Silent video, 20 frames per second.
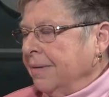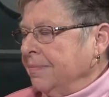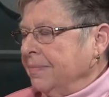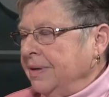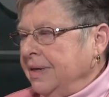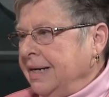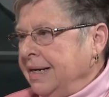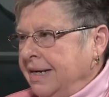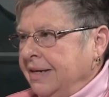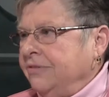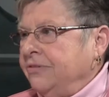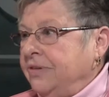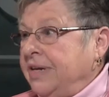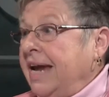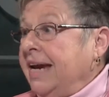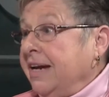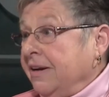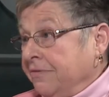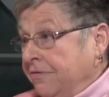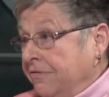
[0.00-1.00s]
it has
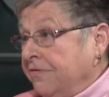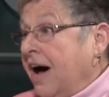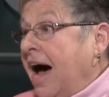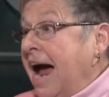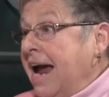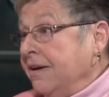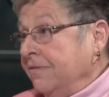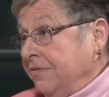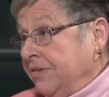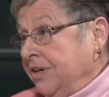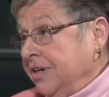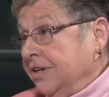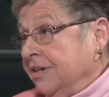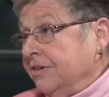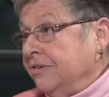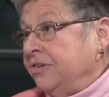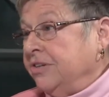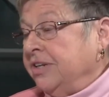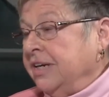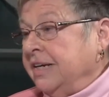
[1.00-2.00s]
taken 5
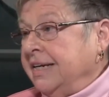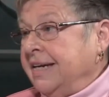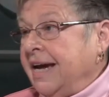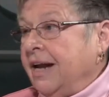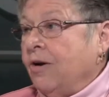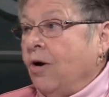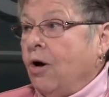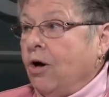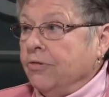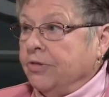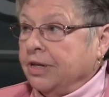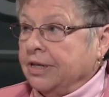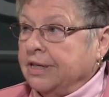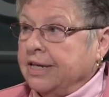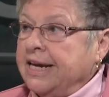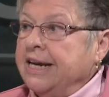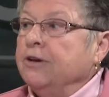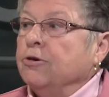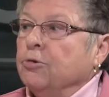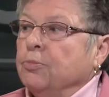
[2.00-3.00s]
years to get all the
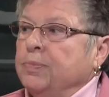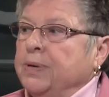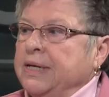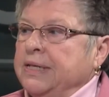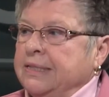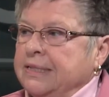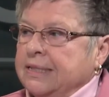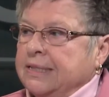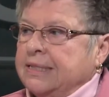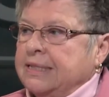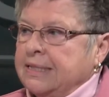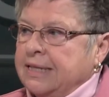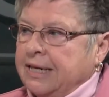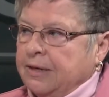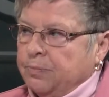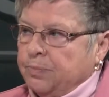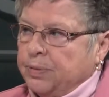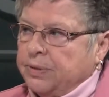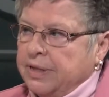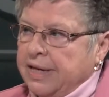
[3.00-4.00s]
legal pieces
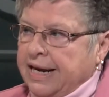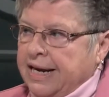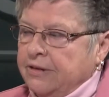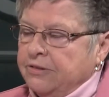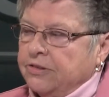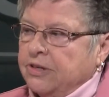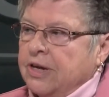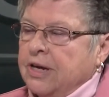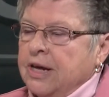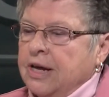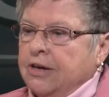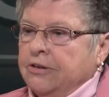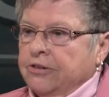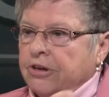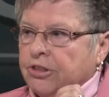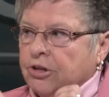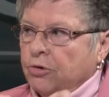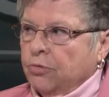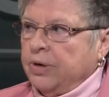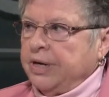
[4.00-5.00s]
in place
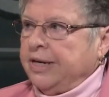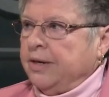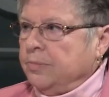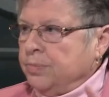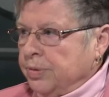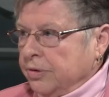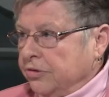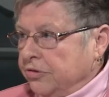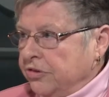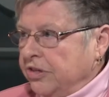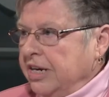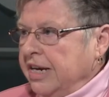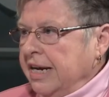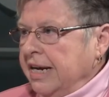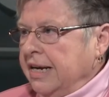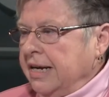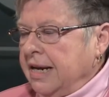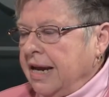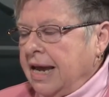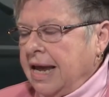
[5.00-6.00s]
so that we can
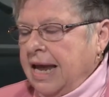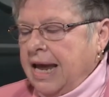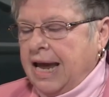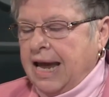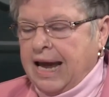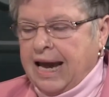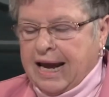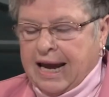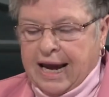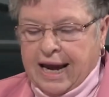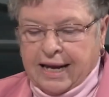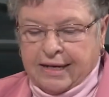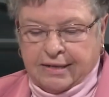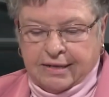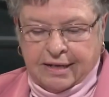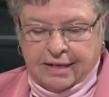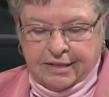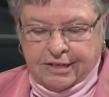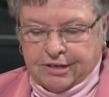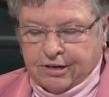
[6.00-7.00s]
proceed.
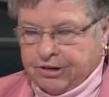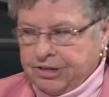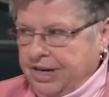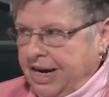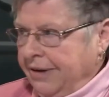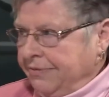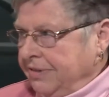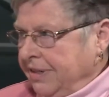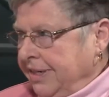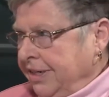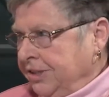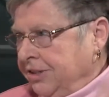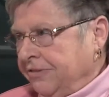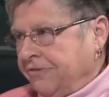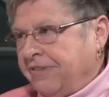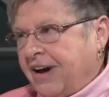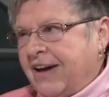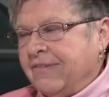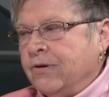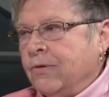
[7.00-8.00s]
And, you know, you have to get your
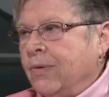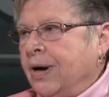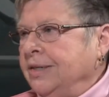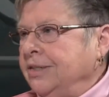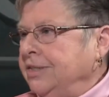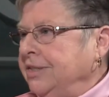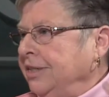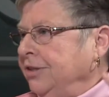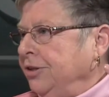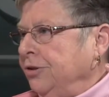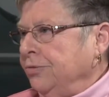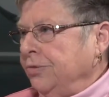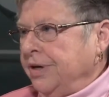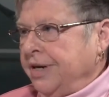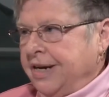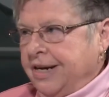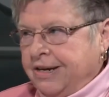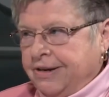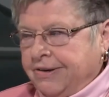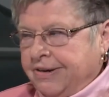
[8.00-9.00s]

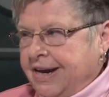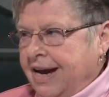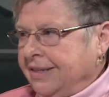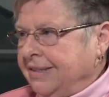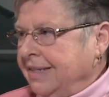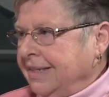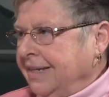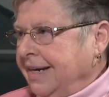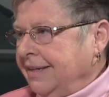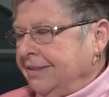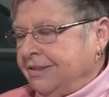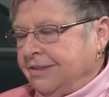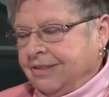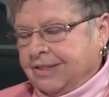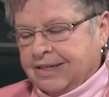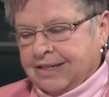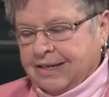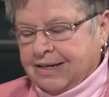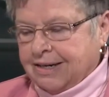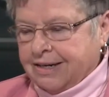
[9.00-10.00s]
501c3, you got to get
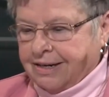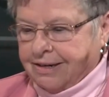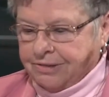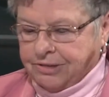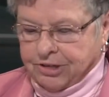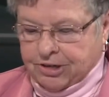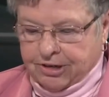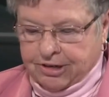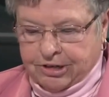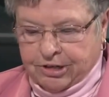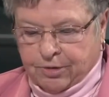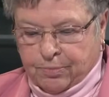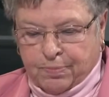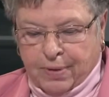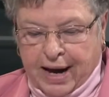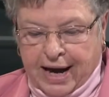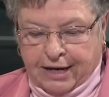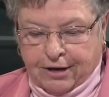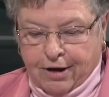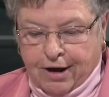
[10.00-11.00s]
your
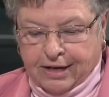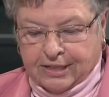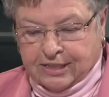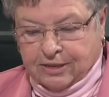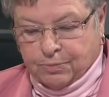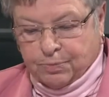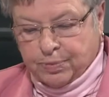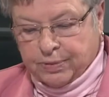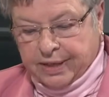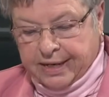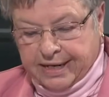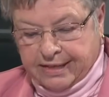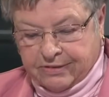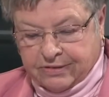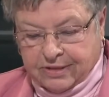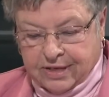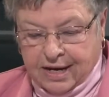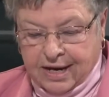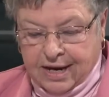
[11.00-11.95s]
bylaws in place,